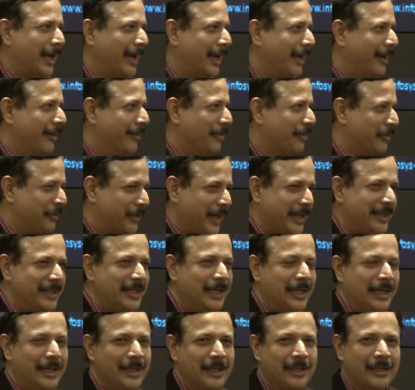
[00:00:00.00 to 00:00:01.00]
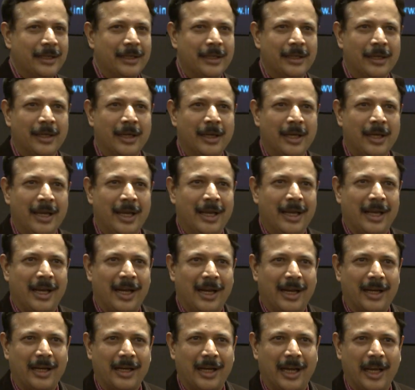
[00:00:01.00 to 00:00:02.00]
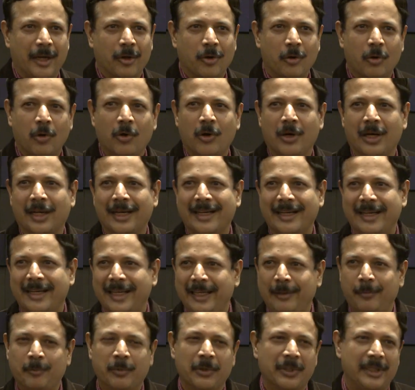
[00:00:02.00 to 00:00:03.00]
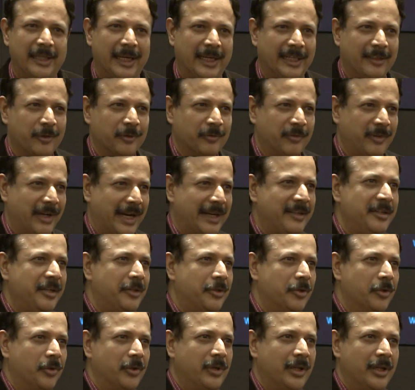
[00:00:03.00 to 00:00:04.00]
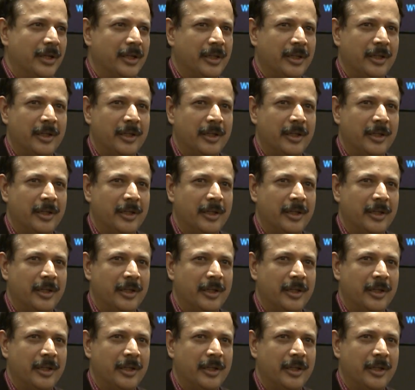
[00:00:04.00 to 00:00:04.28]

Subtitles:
And finally, I owe a deep debt of gratitude